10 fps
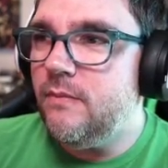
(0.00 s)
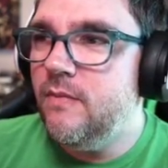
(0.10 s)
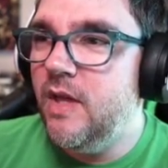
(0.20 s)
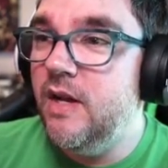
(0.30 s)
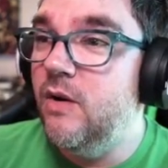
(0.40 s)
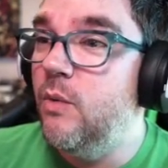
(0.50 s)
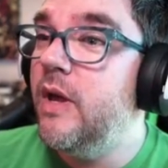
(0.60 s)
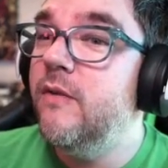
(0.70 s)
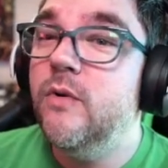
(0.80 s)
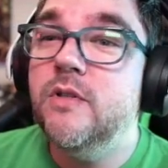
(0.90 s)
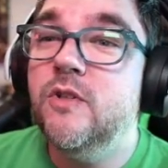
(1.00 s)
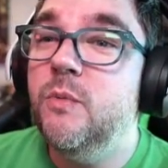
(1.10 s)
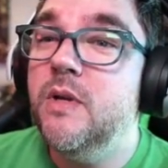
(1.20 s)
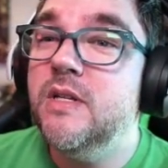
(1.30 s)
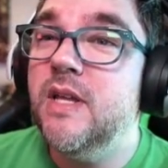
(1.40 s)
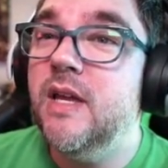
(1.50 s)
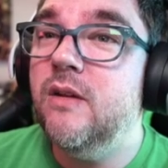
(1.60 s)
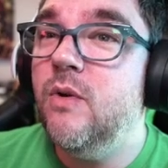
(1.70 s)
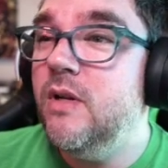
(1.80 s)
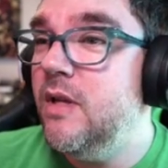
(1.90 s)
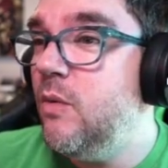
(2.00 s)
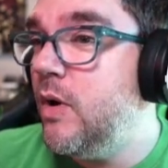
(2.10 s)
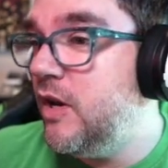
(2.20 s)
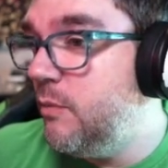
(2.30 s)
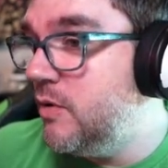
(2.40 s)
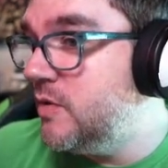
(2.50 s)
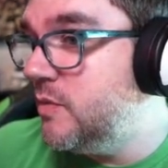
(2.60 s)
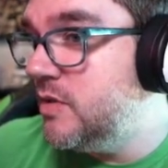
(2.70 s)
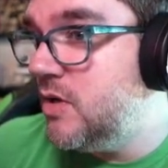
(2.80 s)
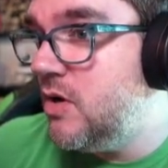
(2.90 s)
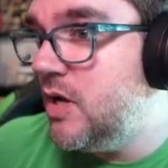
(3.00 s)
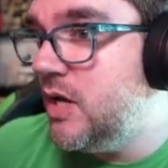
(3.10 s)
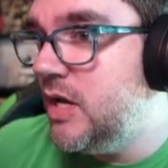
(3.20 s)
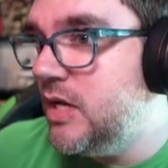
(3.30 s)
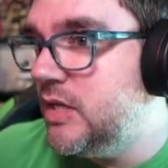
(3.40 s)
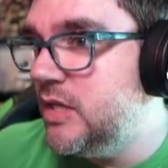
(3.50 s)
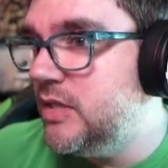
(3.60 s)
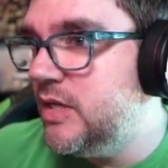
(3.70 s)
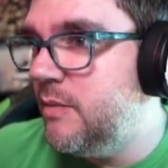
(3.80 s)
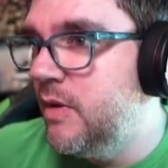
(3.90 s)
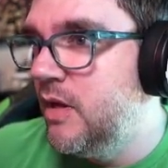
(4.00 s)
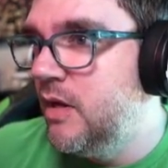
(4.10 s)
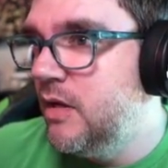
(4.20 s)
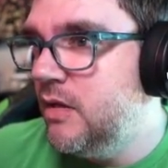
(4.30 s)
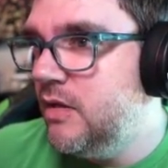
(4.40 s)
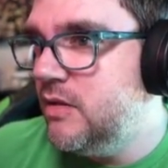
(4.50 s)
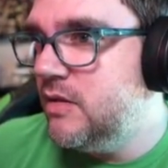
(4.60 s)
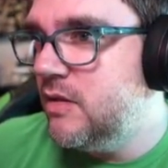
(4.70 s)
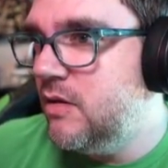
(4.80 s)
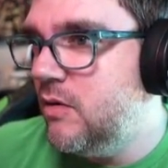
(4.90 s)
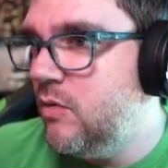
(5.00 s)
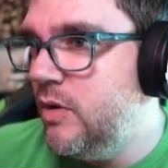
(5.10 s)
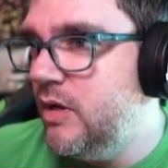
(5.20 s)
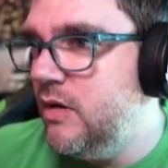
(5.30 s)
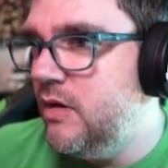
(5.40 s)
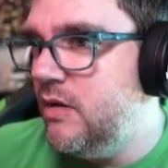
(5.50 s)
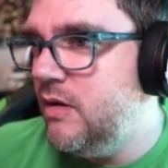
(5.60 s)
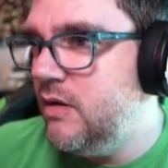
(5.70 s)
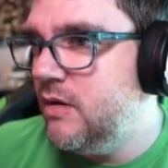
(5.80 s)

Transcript: I didn't know what kind of voice to do because I had no idea what kind of person was talking at the time. Let's go in.